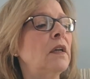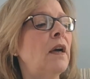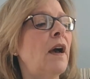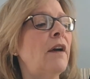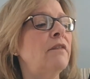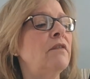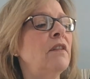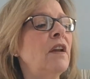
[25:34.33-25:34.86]

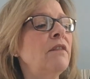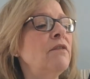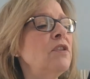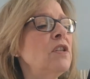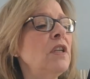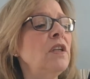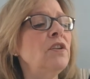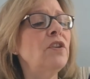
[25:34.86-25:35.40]
"I've never
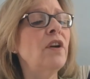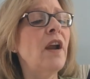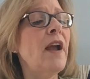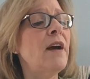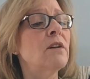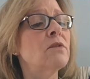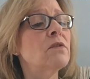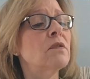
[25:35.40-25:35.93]
seen your
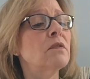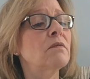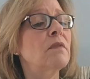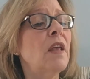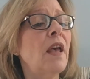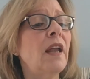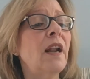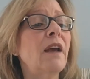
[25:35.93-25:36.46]
house,
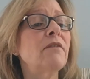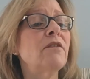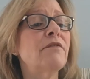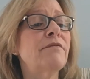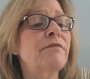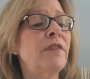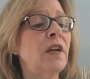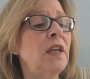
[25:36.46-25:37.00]
and I've the
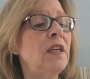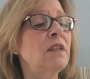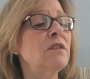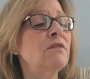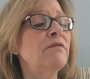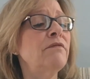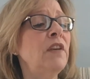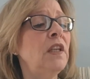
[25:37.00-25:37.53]

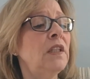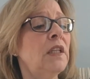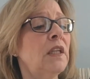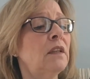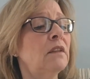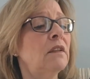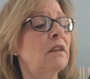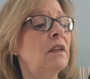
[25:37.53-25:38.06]
funniest
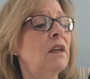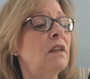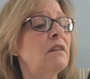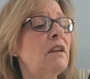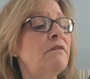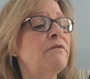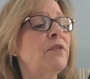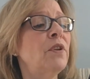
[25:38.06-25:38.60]
feeling
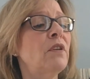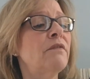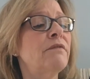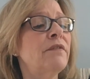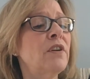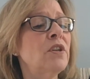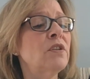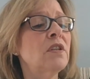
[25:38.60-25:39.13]
that for the
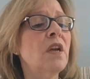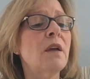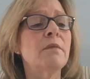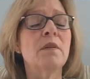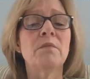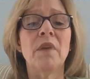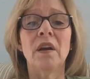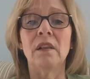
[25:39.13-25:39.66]
first time
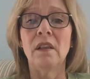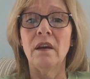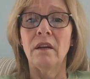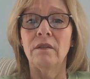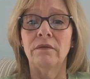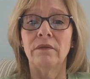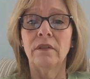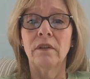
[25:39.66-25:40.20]
in my
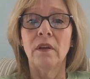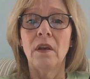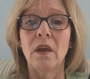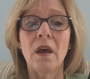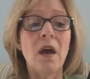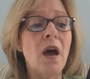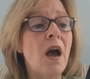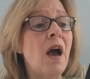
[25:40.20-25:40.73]
life,
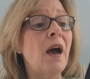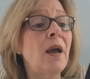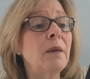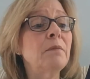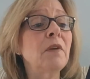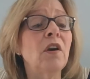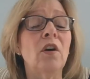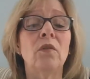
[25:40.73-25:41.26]

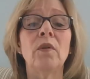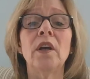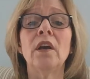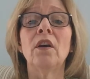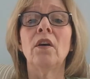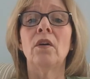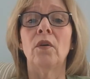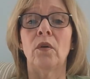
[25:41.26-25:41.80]
I'm
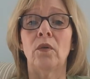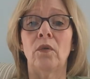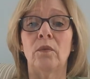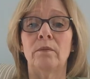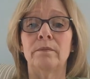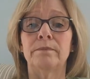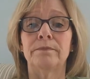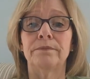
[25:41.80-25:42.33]
going home."